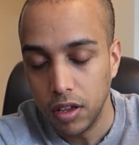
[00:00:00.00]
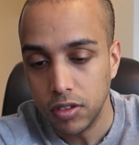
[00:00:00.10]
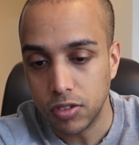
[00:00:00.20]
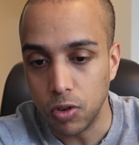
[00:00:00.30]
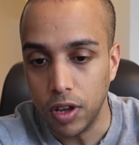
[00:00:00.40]

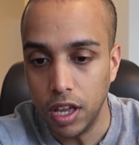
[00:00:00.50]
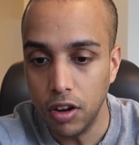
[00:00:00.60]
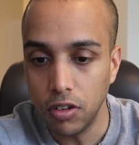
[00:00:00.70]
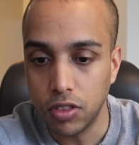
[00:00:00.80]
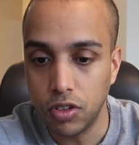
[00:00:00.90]
So
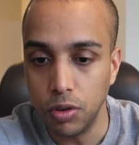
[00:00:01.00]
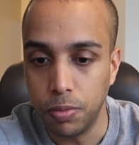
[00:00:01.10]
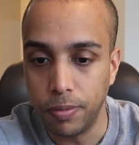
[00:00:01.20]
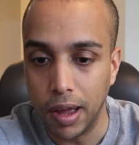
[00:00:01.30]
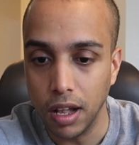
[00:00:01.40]
here are two
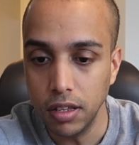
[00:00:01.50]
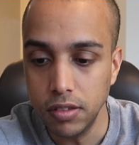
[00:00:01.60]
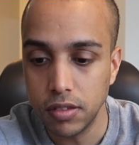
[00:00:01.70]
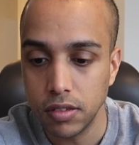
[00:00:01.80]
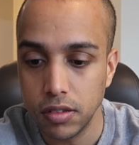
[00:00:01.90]
propellers.